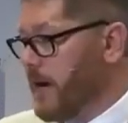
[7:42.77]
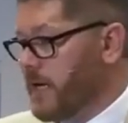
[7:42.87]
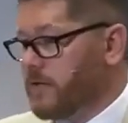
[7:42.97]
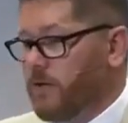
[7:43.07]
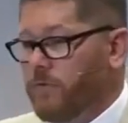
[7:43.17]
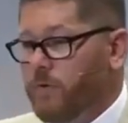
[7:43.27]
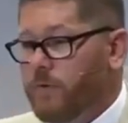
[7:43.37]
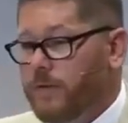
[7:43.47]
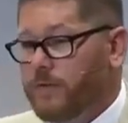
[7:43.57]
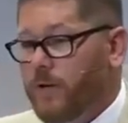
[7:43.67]
Passover
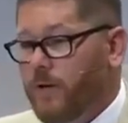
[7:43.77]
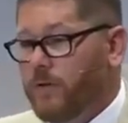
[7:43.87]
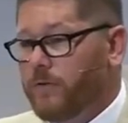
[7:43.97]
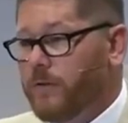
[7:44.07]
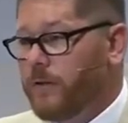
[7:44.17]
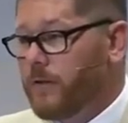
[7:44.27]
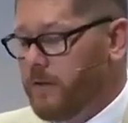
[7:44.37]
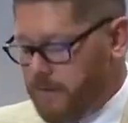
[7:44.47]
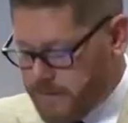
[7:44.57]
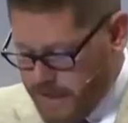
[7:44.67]
with his own
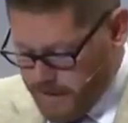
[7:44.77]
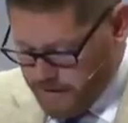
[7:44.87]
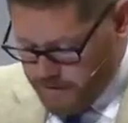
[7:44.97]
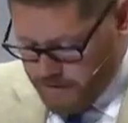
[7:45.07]
death.